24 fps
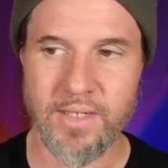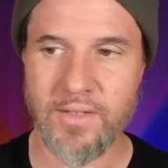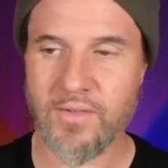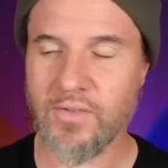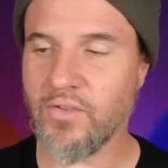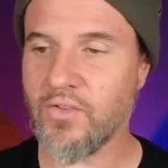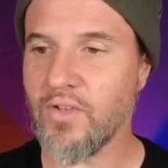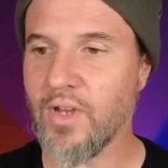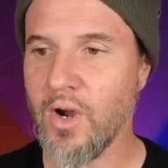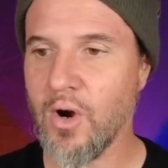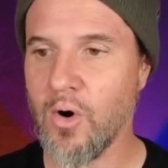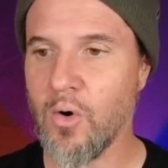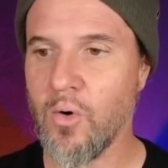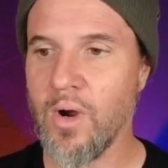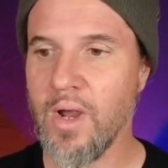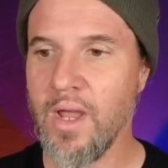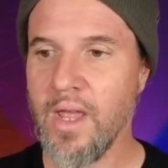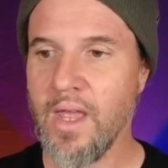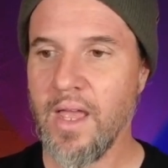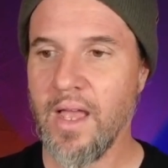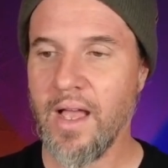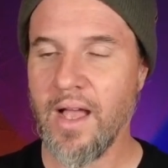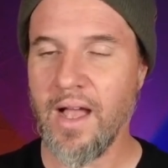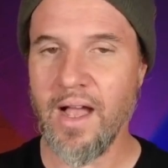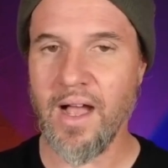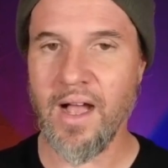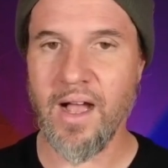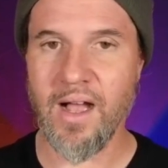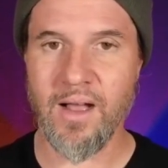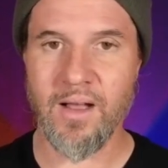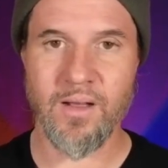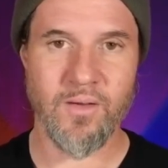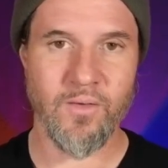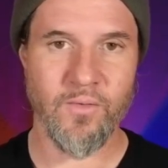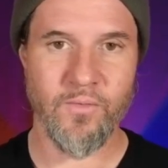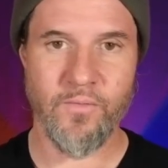So,
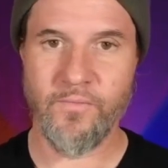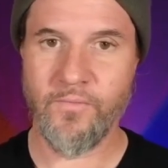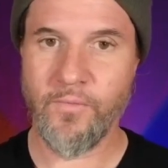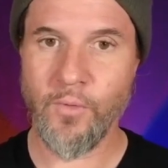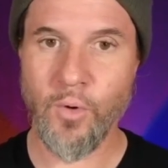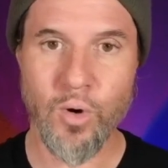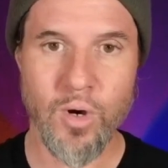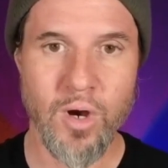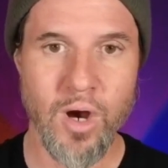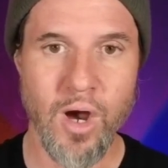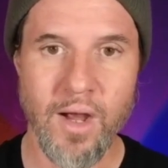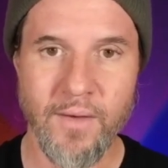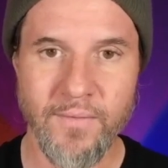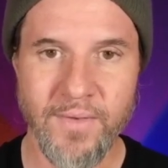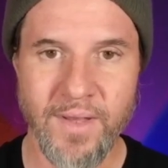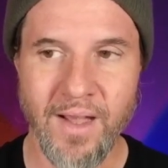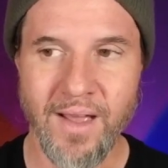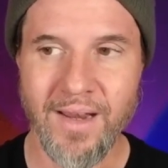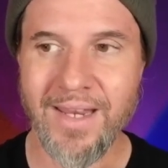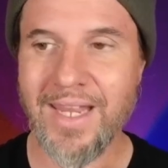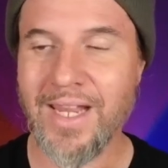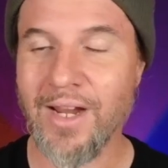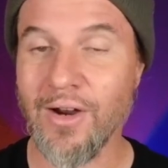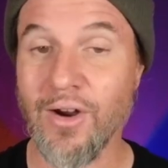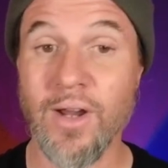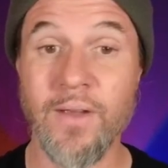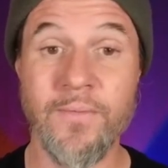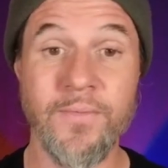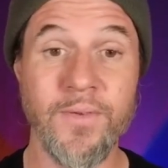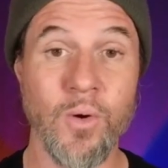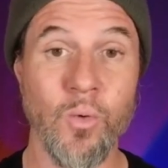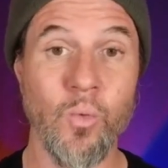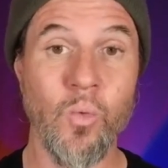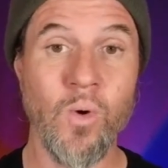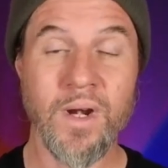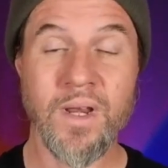uh, full caveat here if
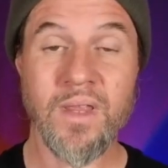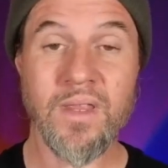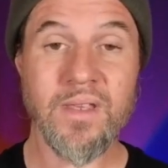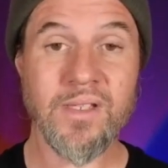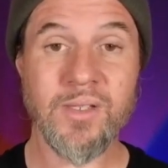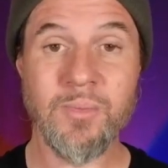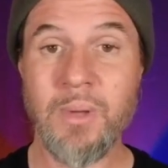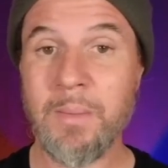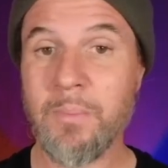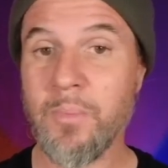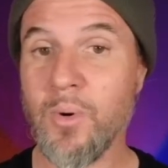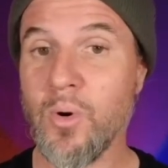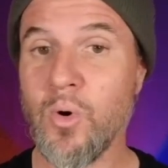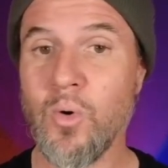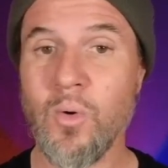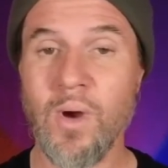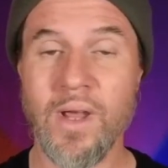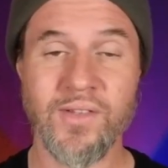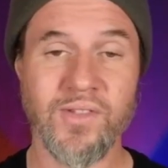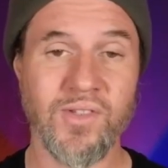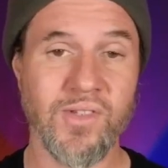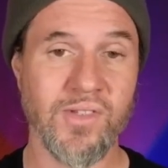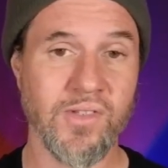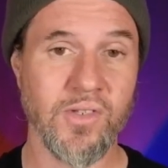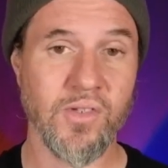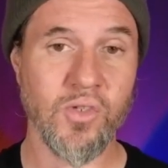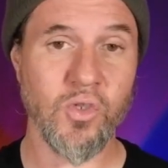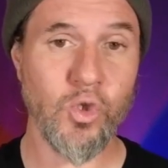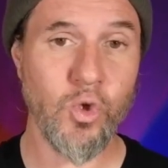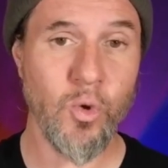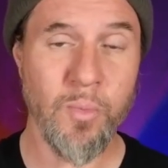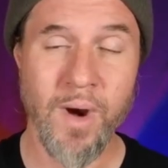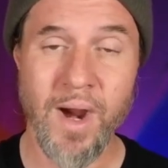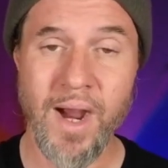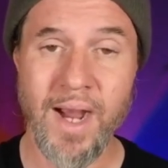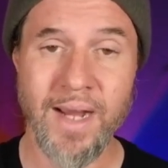you're one of these people who has just a
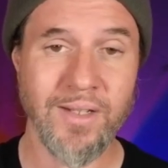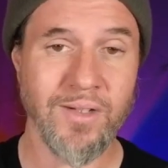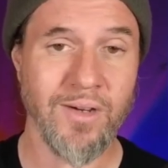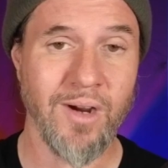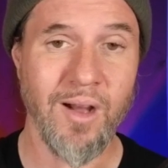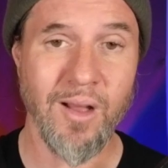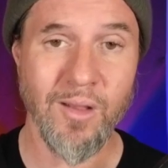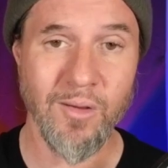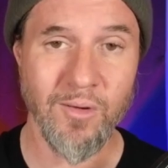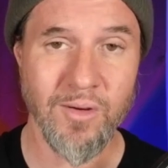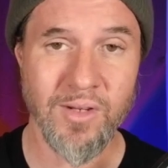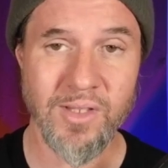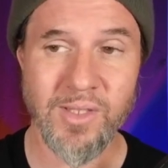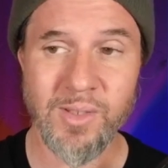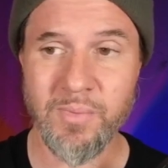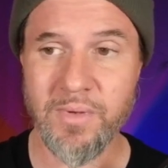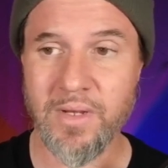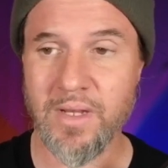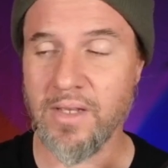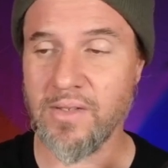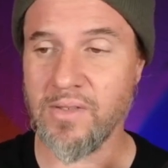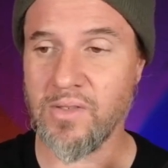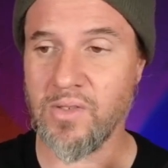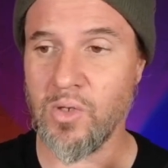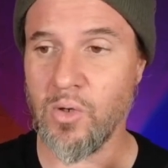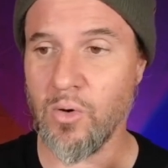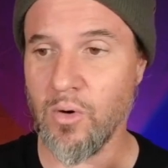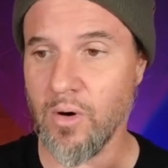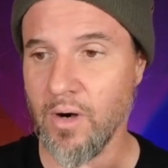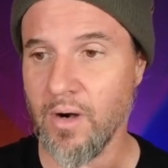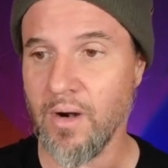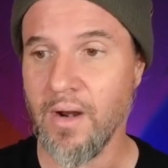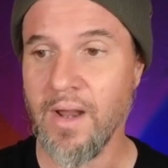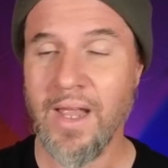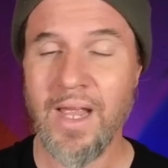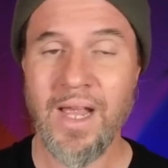super high tolerance because you
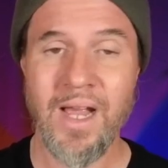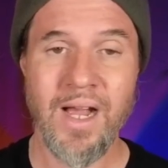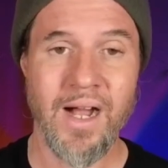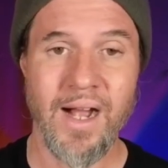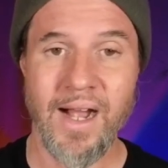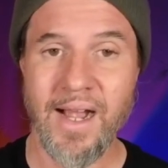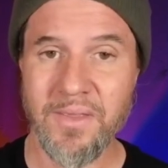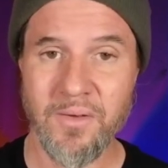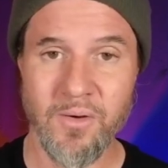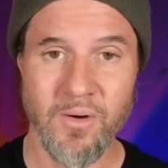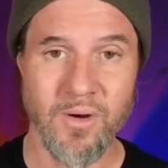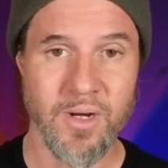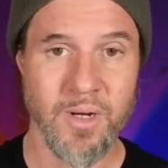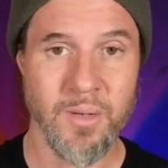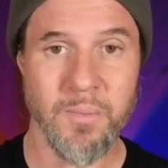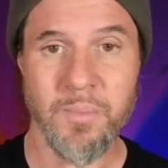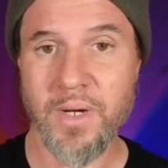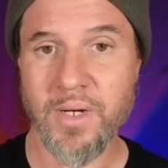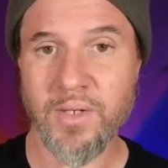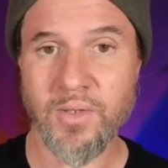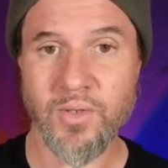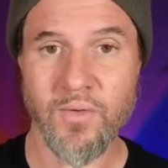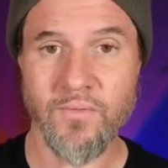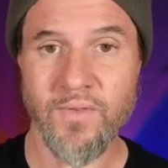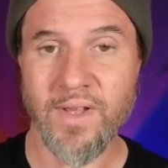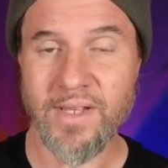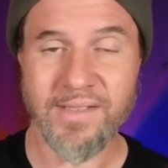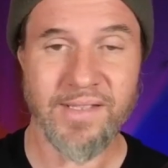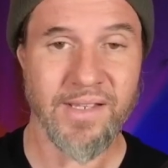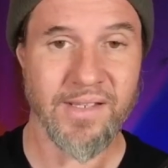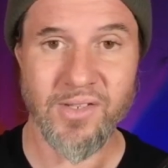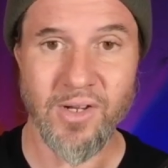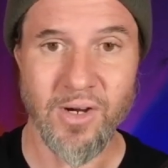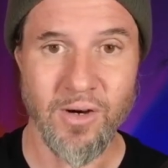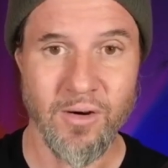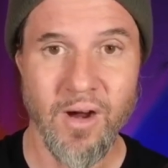are either on a bunch of
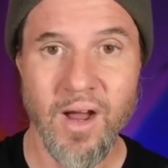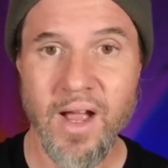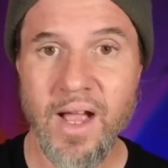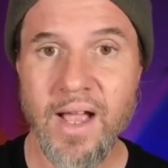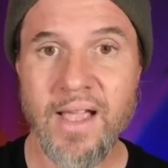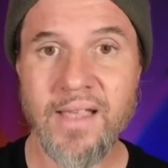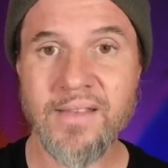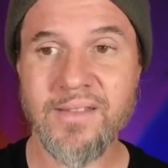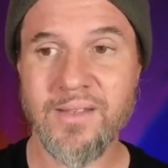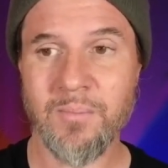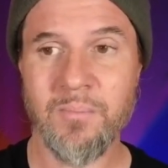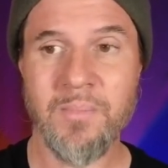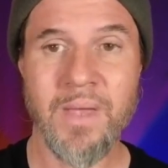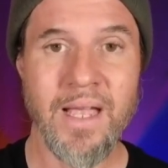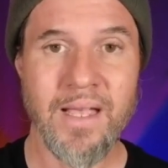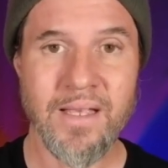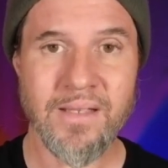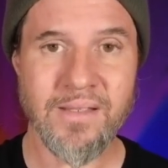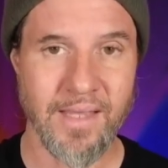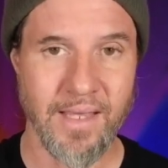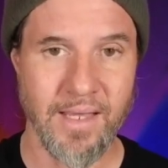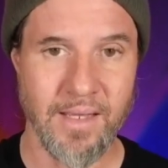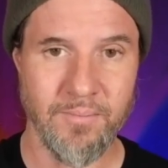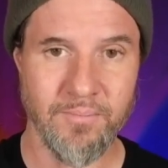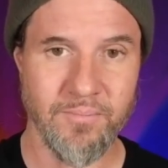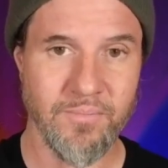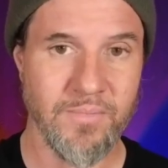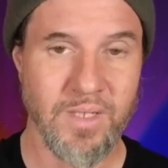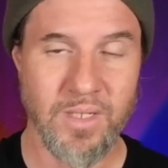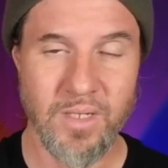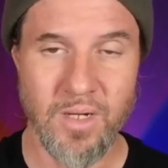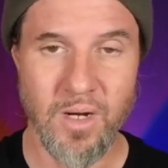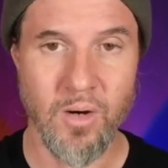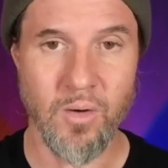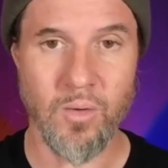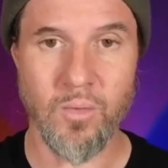SSRIs and meds that,
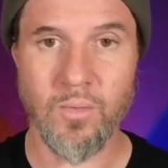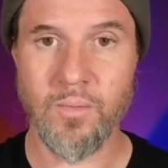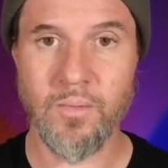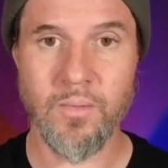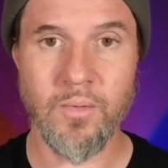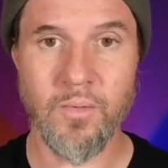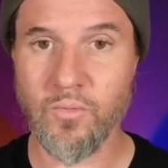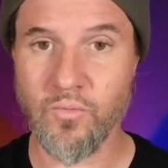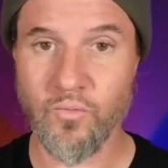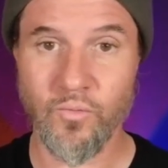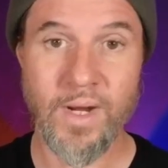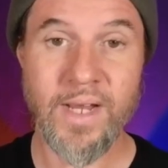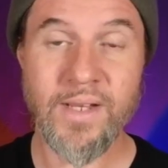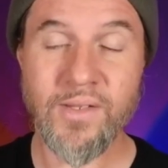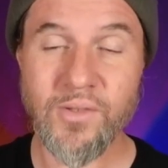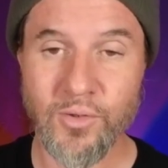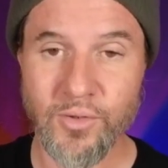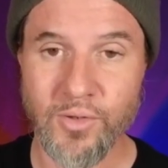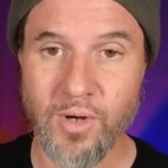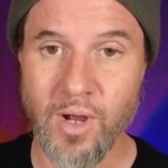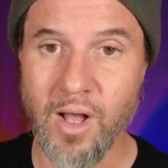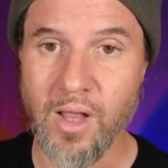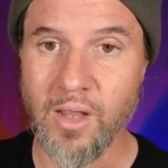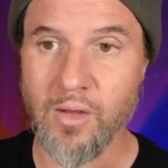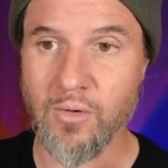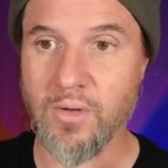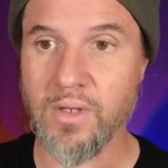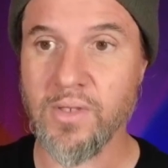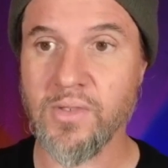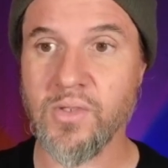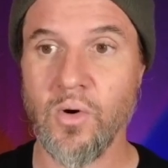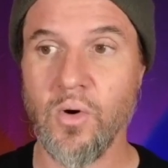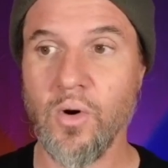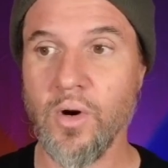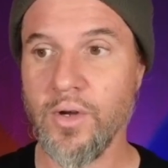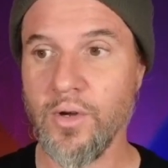you know, raise your
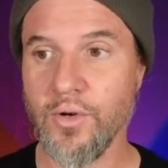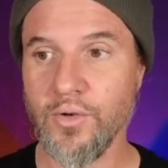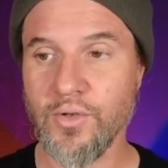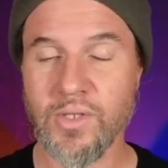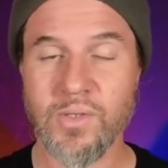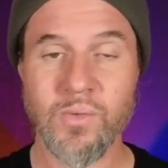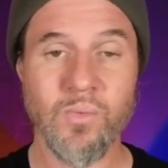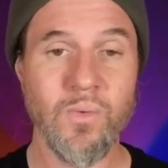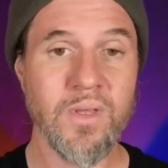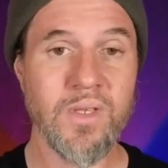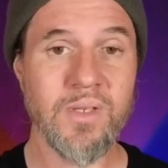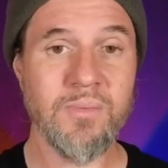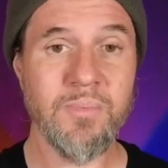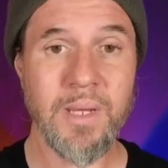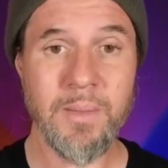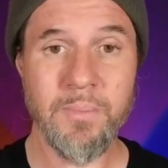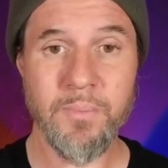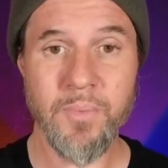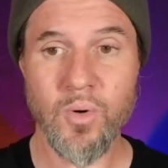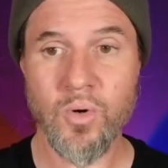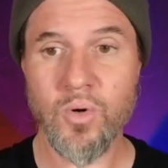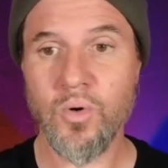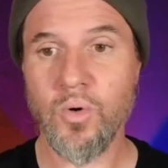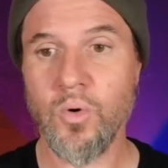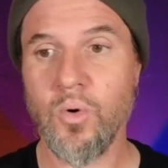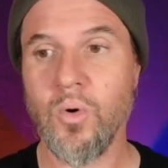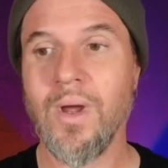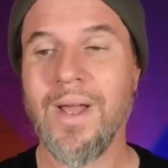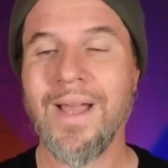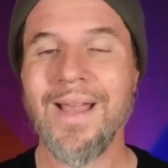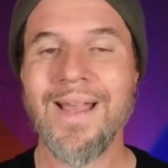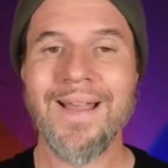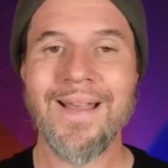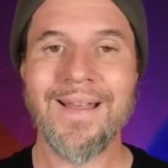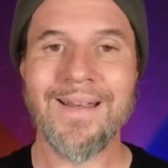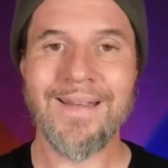tolerance, or you're just one of these people who
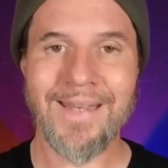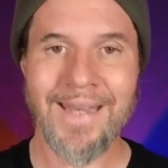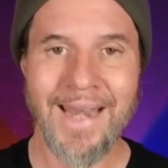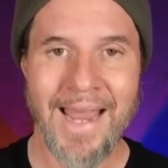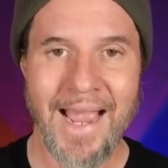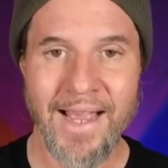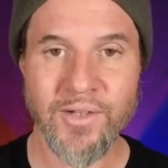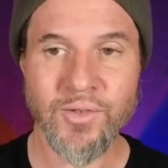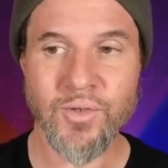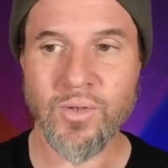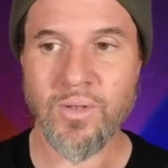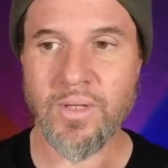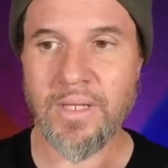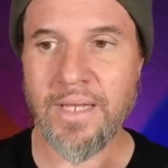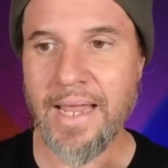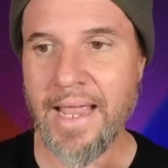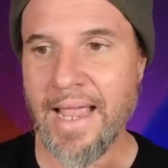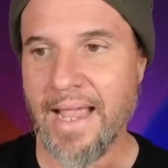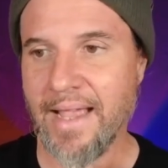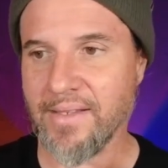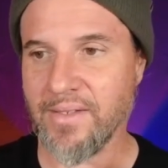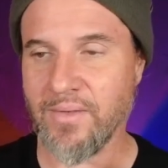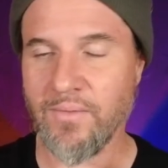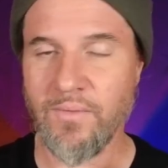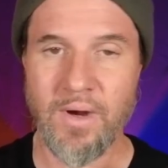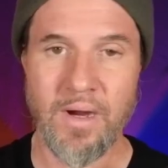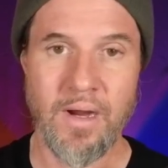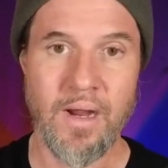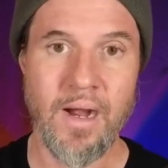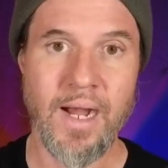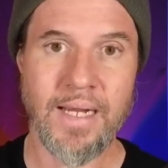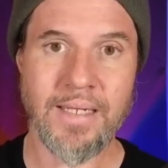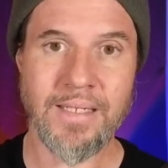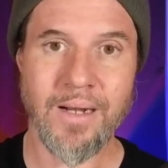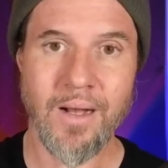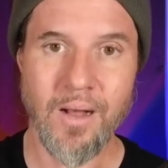naturally has a very
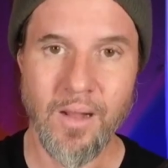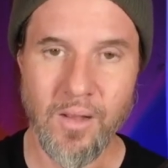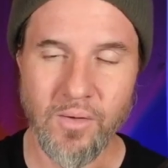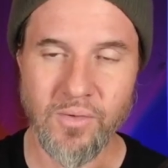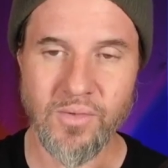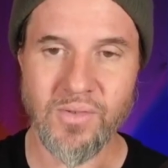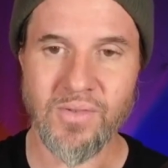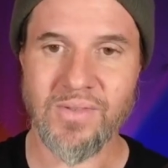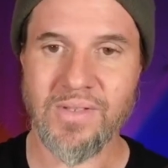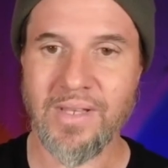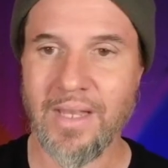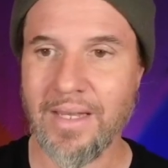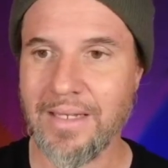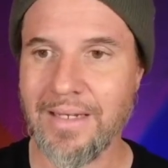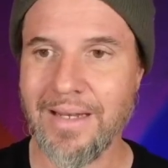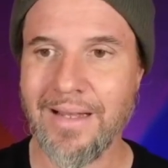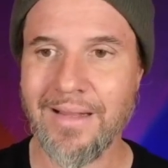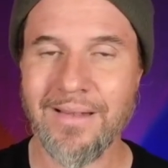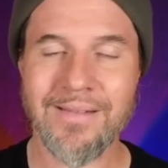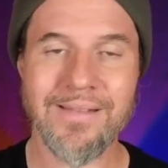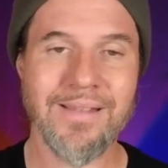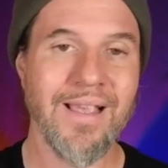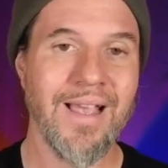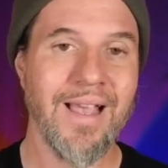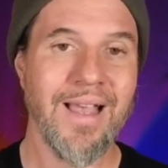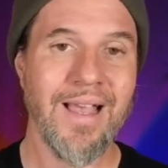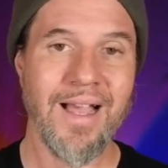high tolerance to psychedelics,